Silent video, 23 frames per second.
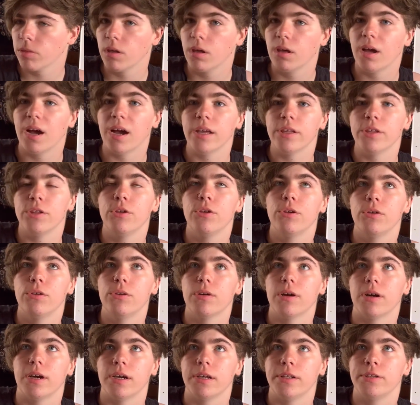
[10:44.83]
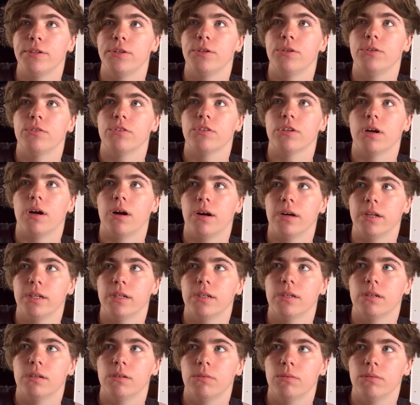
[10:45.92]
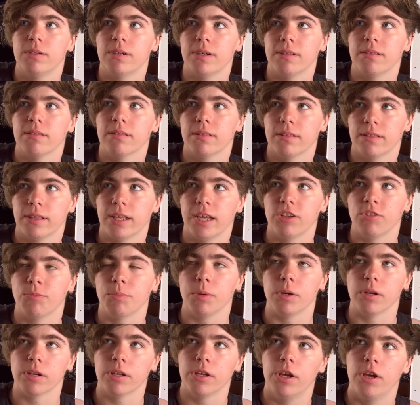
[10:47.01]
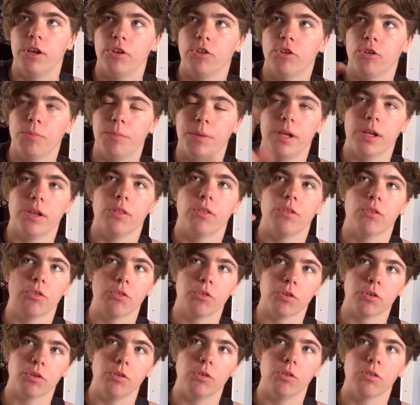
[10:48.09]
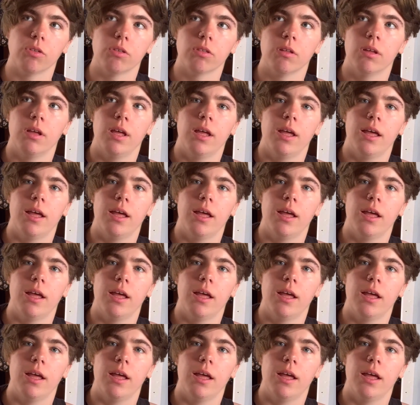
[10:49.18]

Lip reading: I used Autodesk Sketchbook to make the circles,